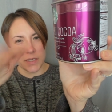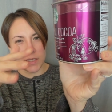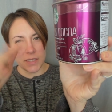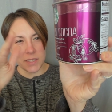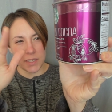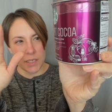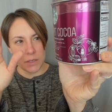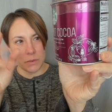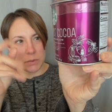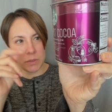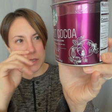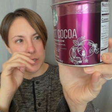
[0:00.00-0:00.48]
to
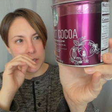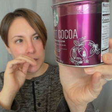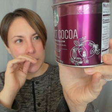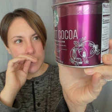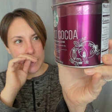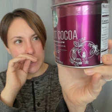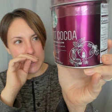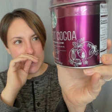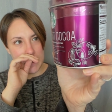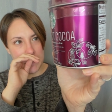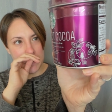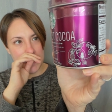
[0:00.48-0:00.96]
see with the
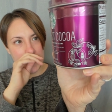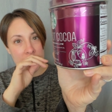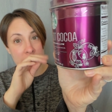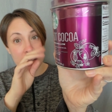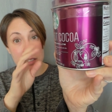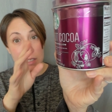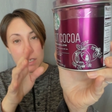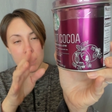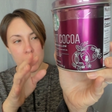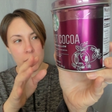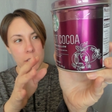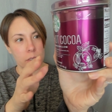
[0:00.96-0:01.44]
glare, but
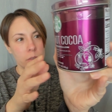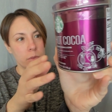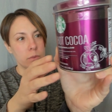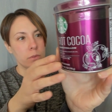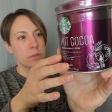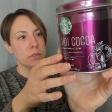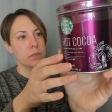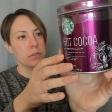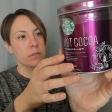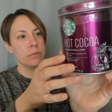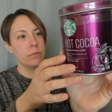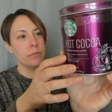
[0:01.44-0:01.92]
isn't that
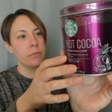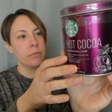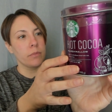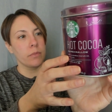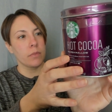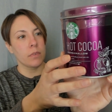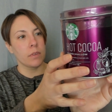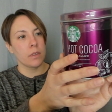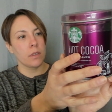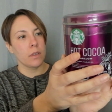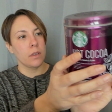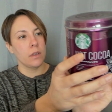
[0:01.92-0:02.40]
cute?
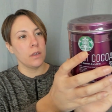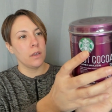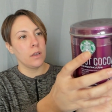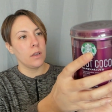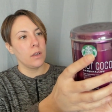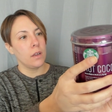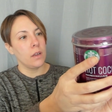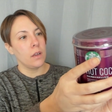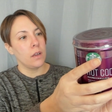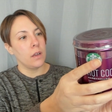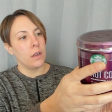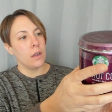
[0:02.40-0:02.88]

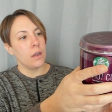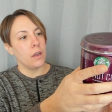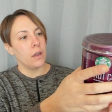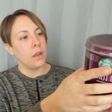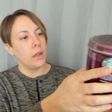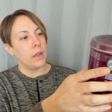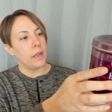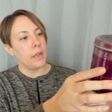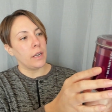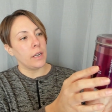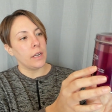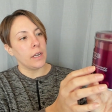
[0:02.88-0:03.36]

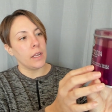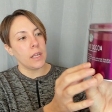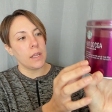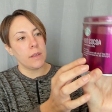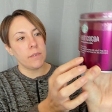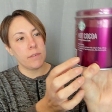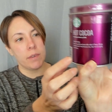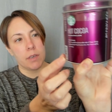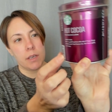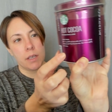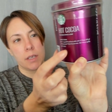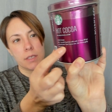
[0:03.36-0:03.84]
And it
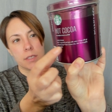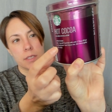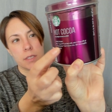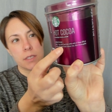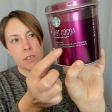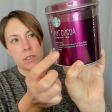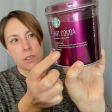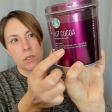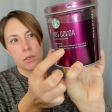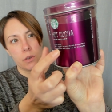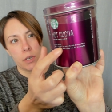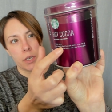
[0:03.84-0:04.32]
even has the
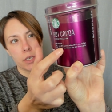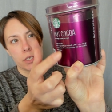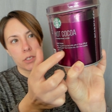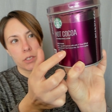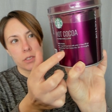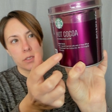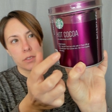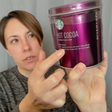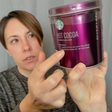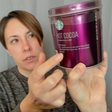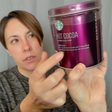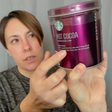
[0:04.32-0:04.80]

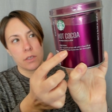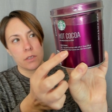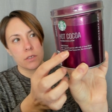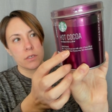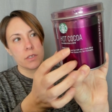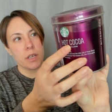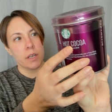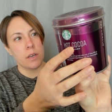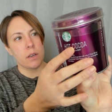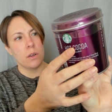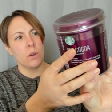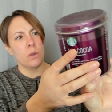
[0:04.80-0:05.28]
directions on the other
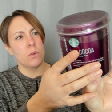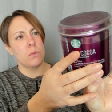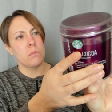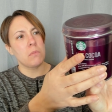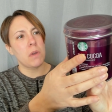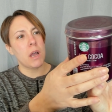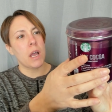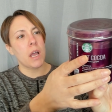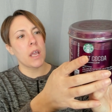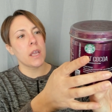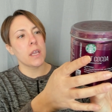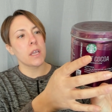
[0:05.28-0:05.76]
side. Oh
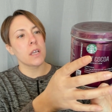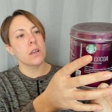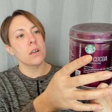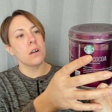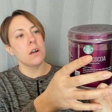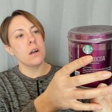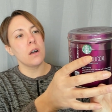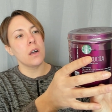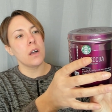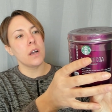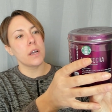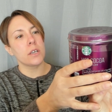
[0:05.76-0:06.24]
my
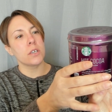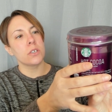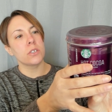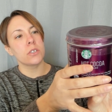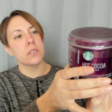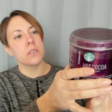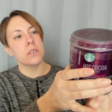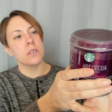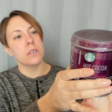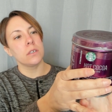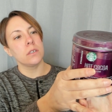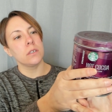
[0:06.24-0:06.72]

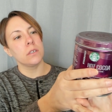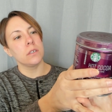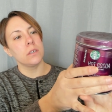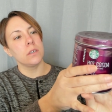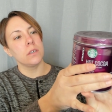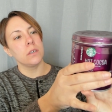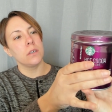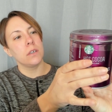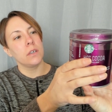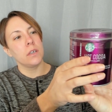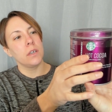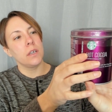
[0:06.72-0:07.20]
gosh.
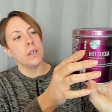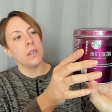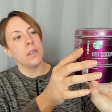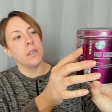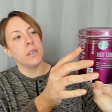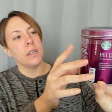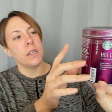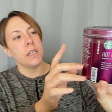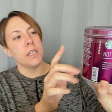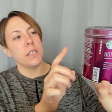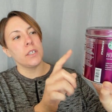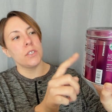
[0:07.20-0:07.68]

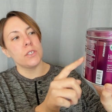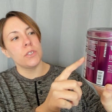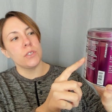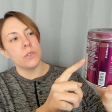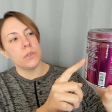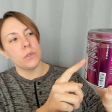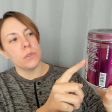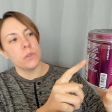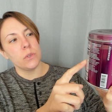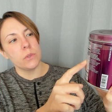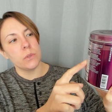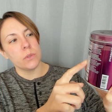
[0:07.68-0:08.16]
In
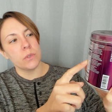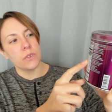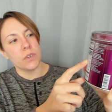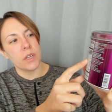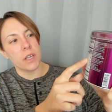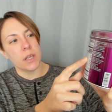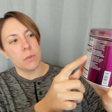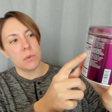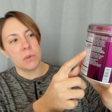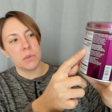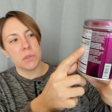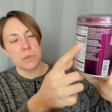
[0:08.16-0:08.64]
two
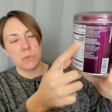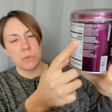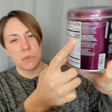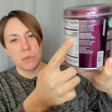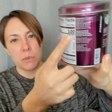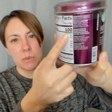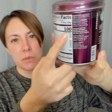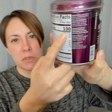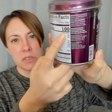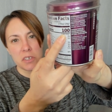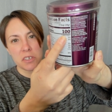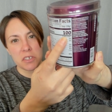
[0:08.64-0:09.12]

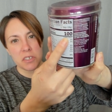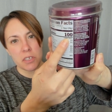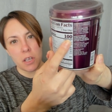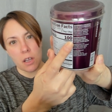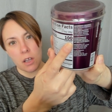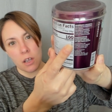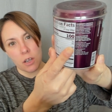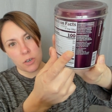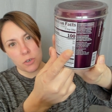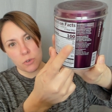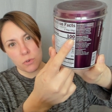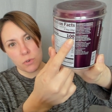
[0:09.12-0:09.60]
tablespoons, there's
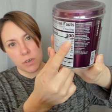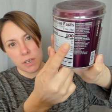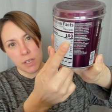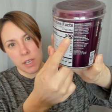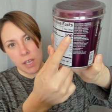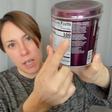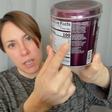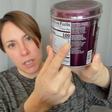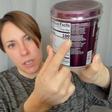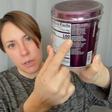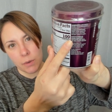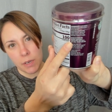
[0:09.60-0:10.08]
a hundred
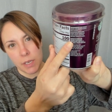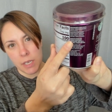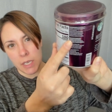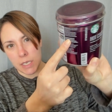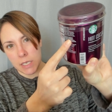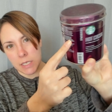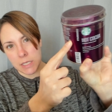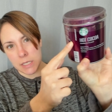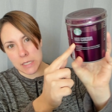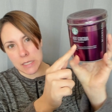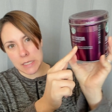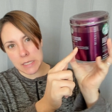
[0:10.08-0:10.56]

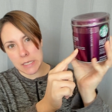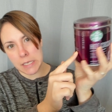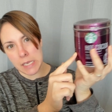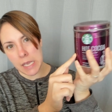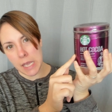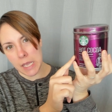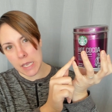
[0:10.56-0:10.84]
calories.